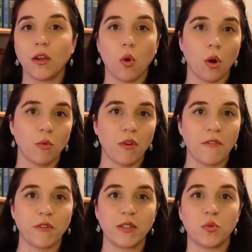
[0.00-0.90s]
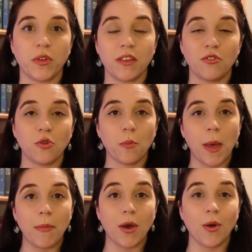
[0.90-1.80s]
or reference within your
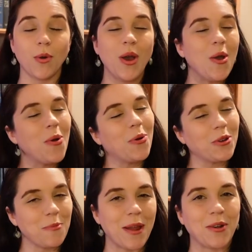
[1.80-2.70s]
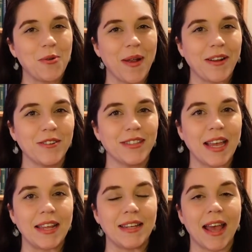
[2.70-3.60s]
memo or your medical records
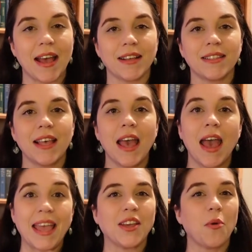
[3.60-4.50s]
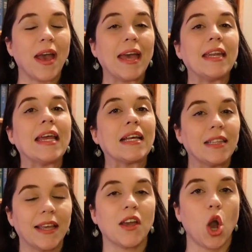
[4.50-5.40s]
index, and go ahead and
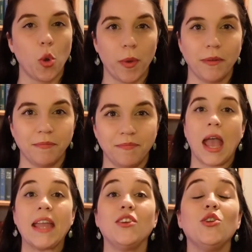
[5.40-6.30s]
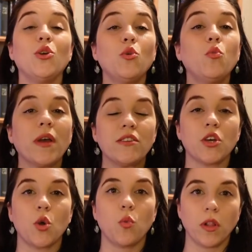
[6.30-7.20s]
click Open. A new
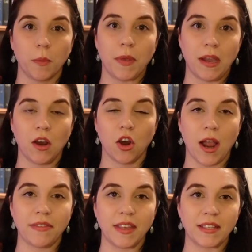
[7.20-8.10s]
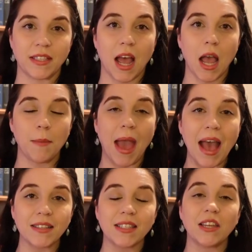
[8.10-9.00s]
window will appear at this time
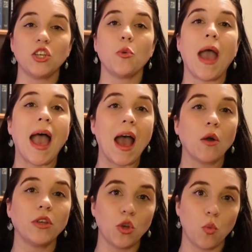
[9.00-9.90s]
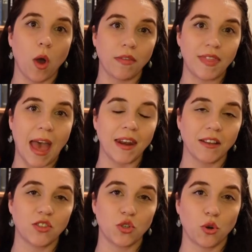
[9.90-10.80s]
asking you how you want that
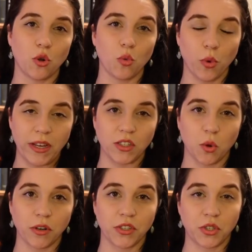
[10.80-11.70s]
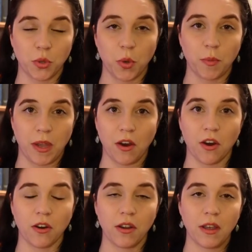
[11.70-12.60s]
external resource to
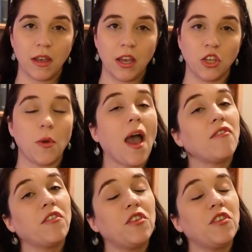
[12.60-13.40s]
appear. You have a